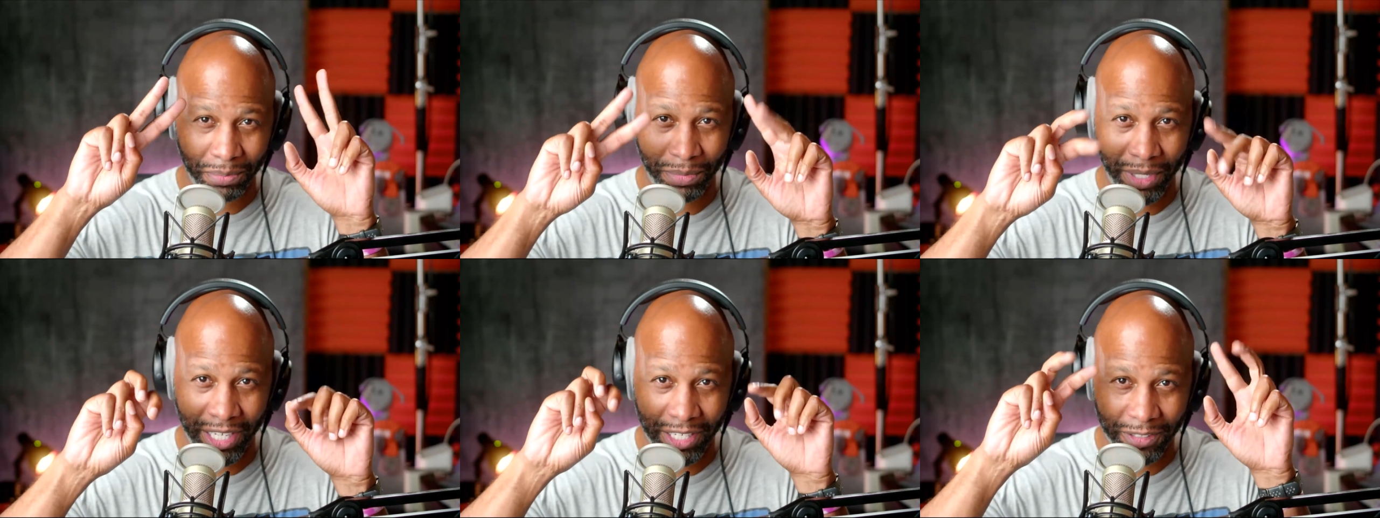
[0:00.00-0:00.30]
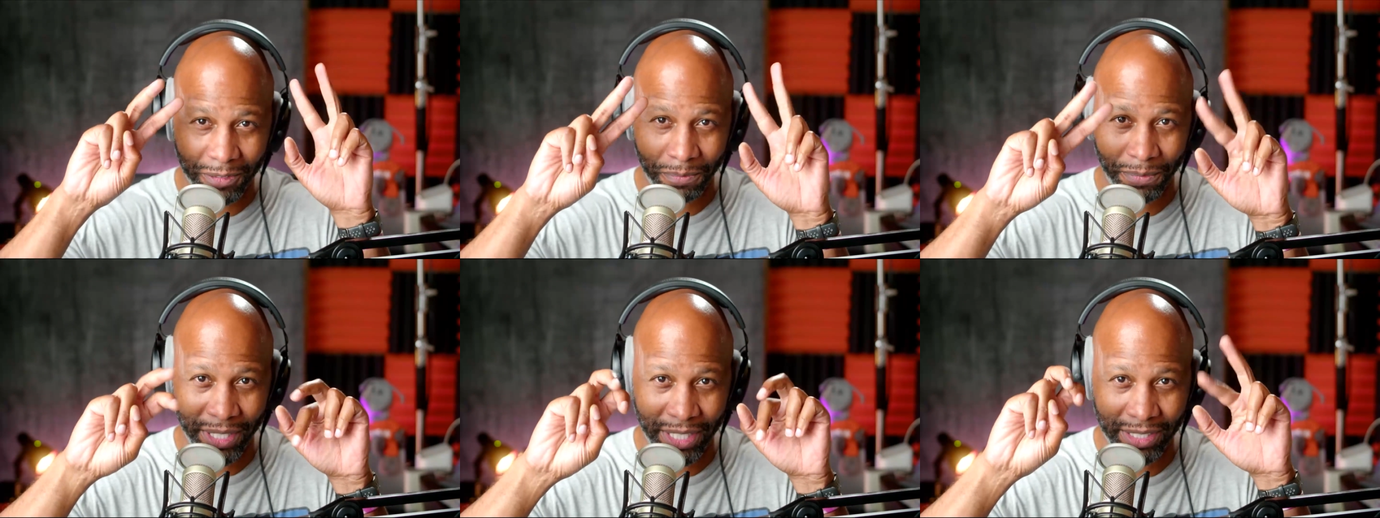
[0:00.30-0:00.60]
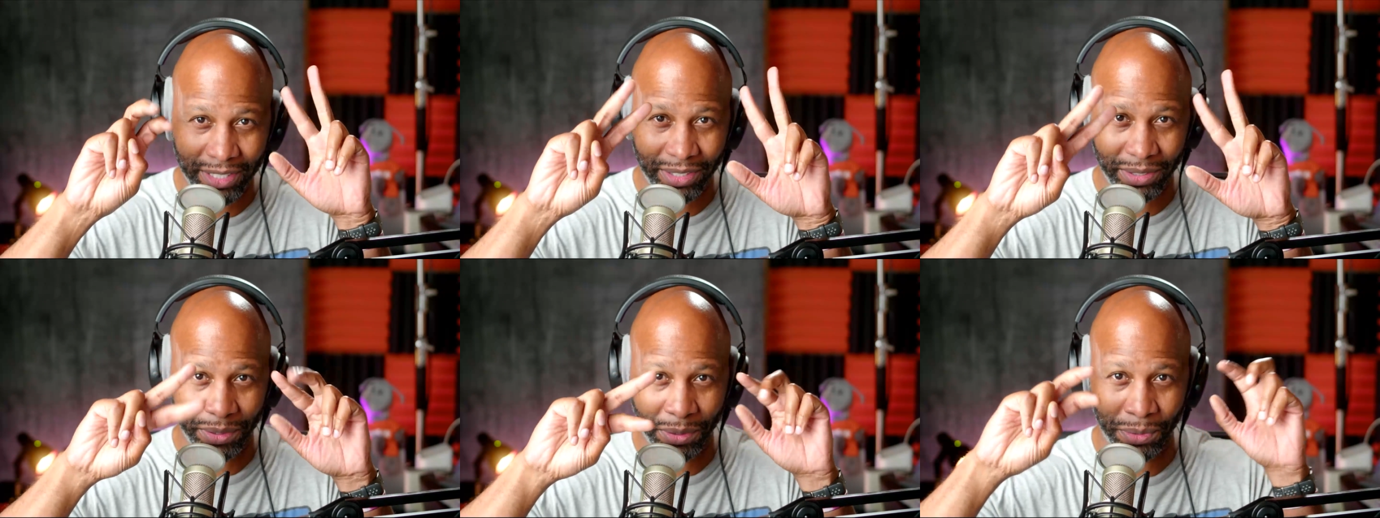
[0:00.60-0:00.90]

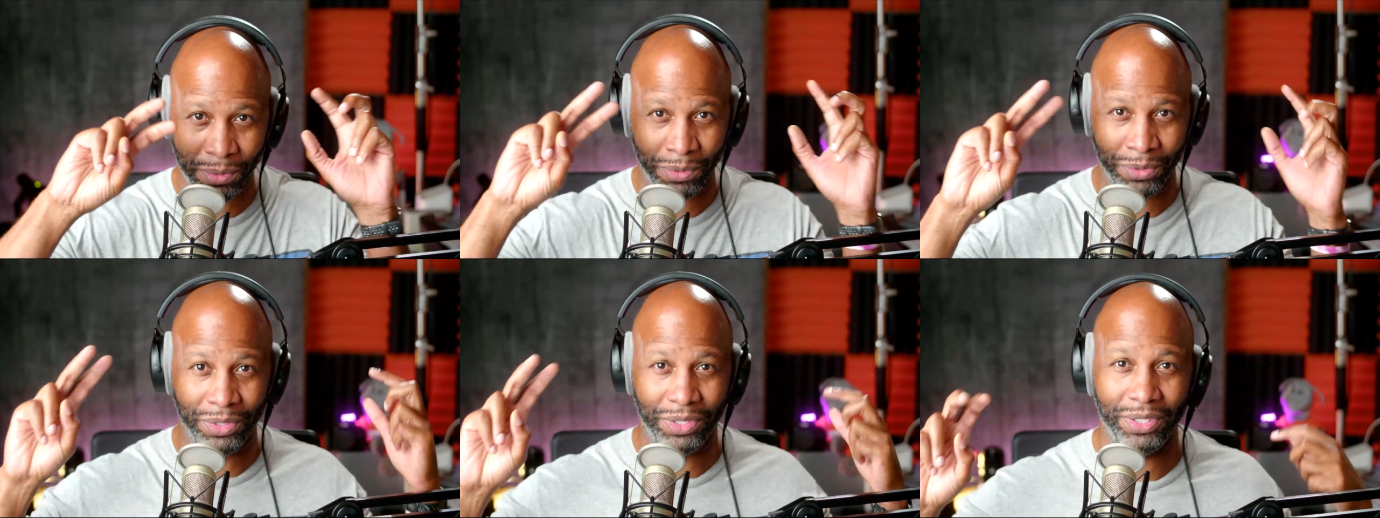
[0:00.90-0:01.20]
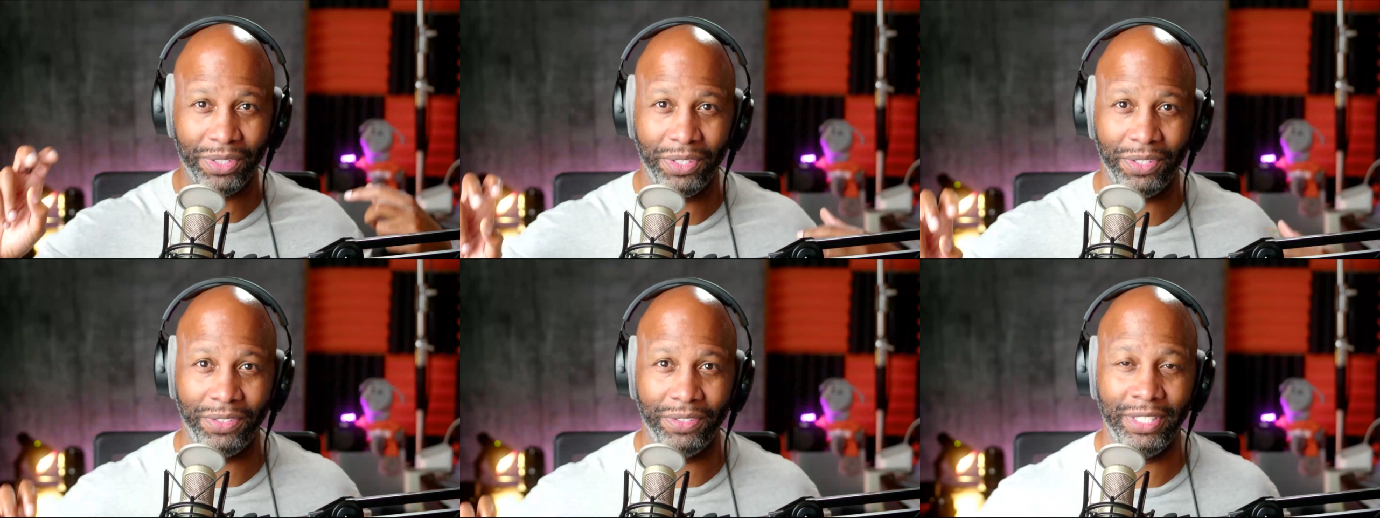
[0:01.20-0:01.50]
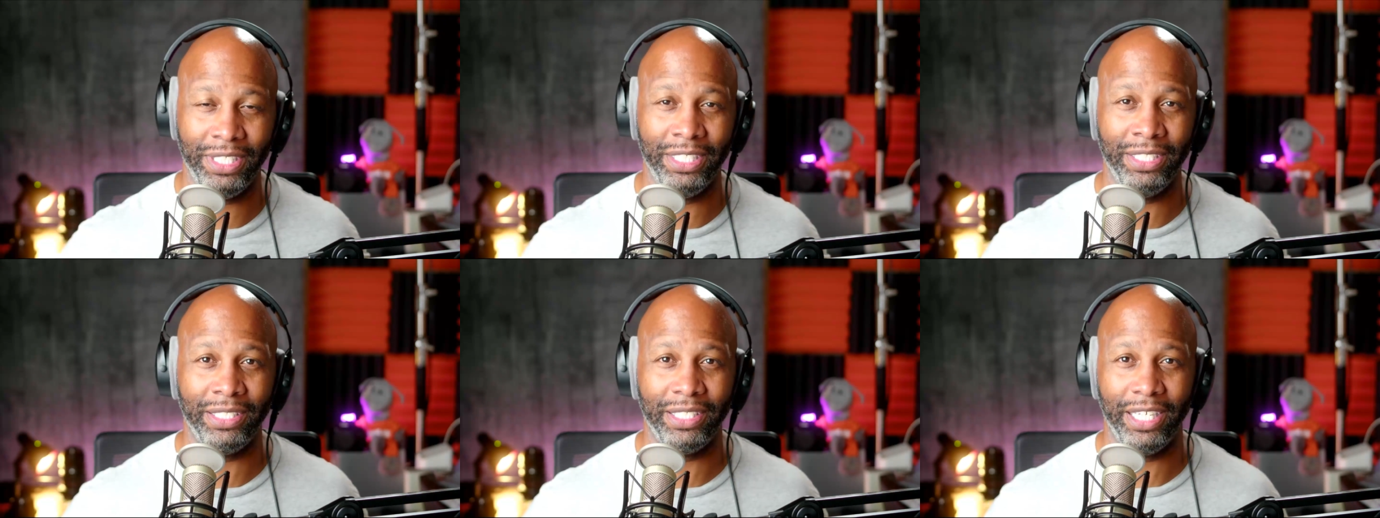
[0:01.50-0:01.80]
megapixels
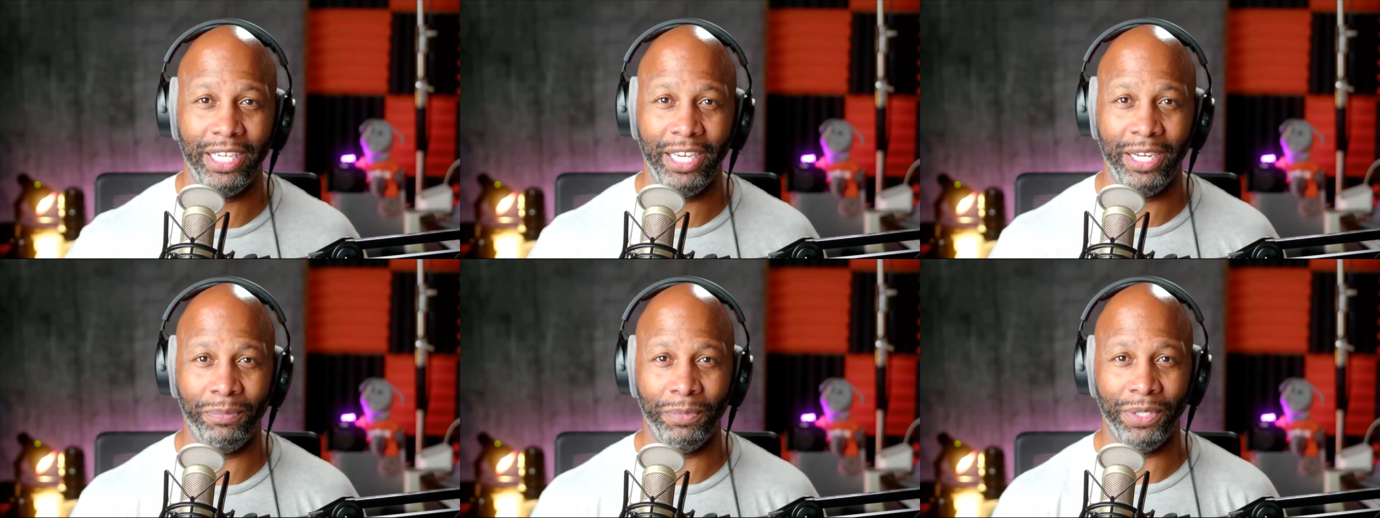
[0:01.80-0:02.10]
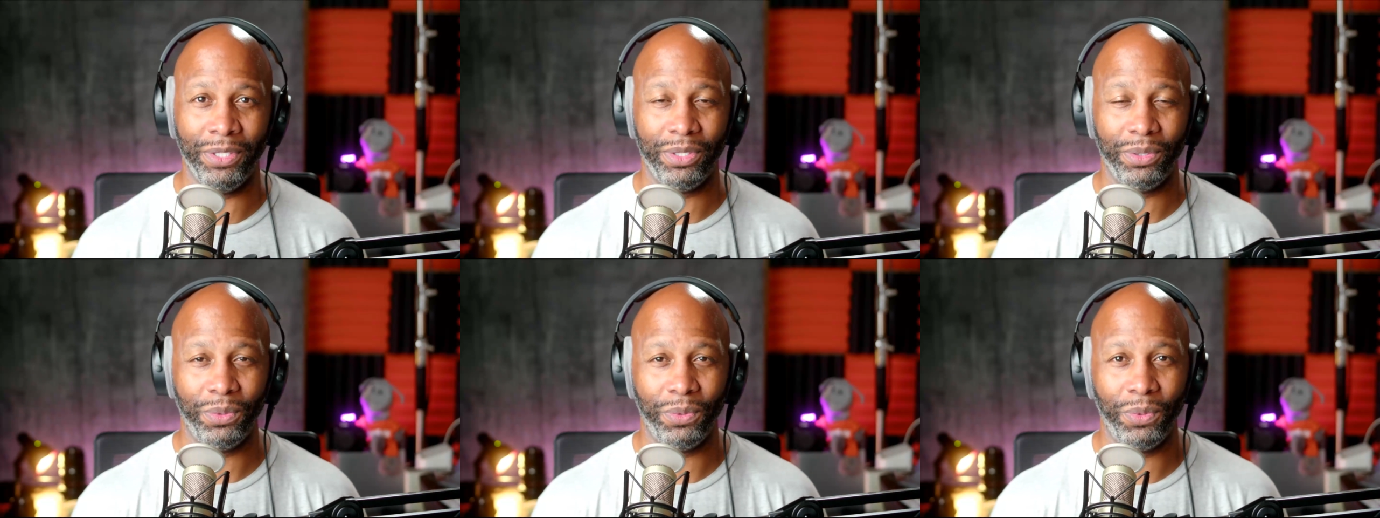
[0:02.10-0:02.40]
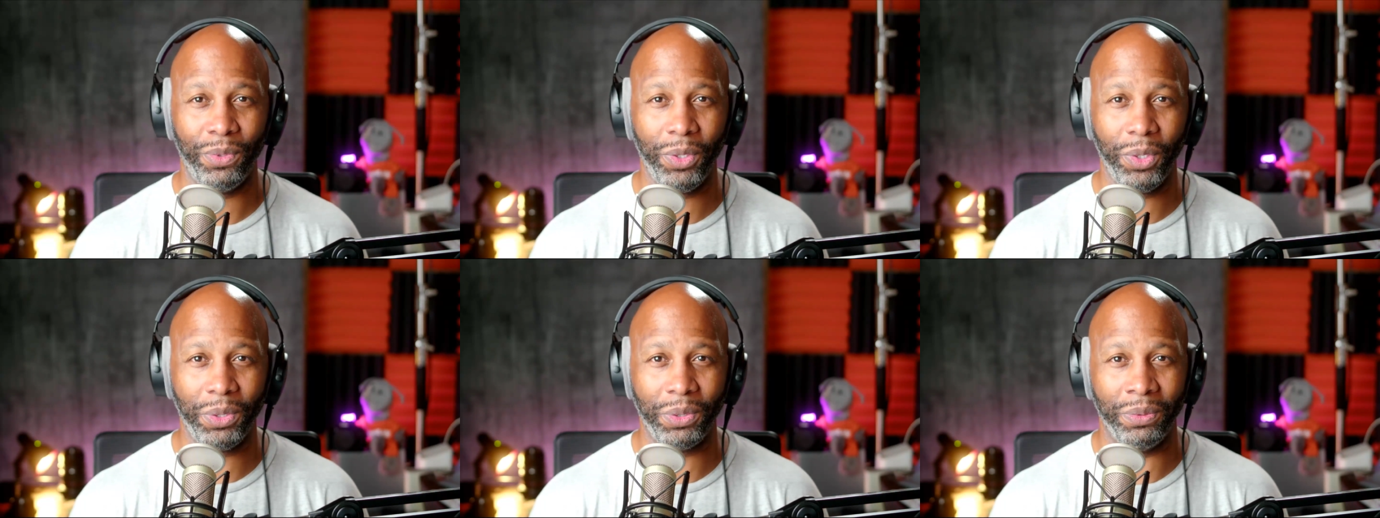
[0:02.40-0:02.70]
on these cameras.
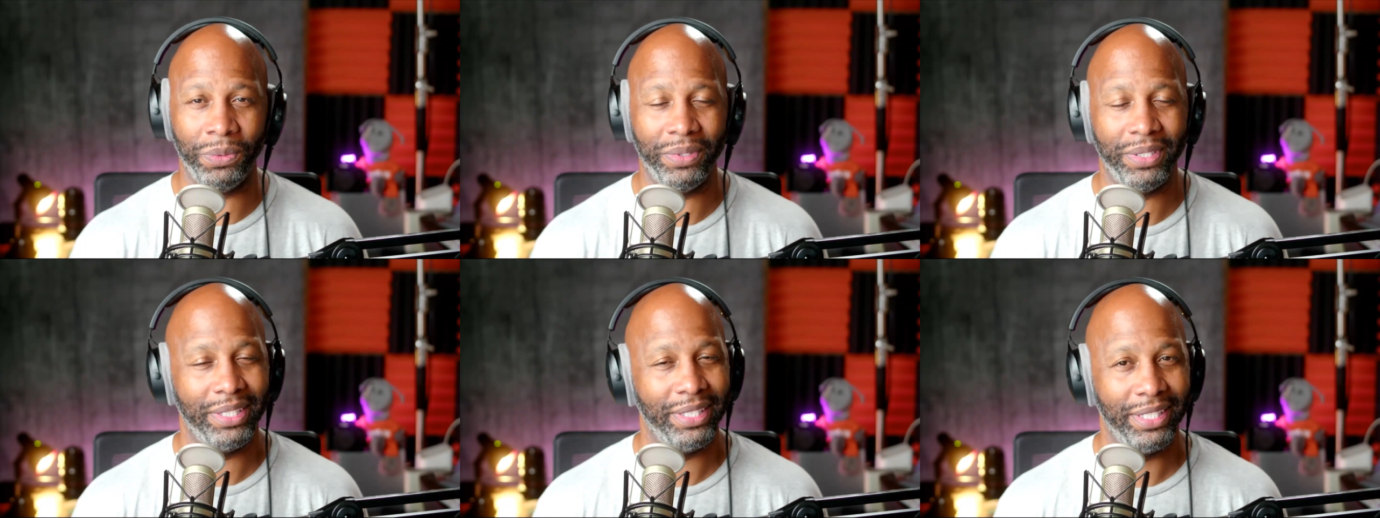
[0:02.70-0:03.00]
Woo!